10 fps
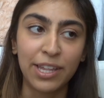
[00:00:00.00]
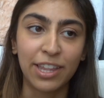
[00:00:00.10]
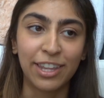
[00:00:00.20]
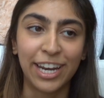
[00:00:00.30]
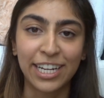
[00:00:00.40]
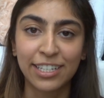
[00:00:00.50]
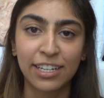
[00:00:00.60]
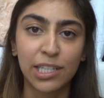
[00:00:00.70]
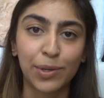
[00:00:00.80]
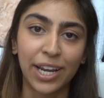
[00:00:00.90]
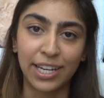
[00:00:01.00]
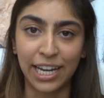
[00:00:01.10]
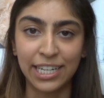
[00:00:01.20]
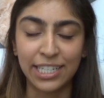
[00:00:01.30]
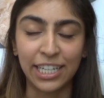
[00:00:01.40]
and then the next test I would get a
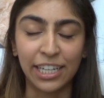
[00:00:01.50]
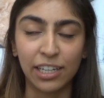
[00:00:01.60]
19.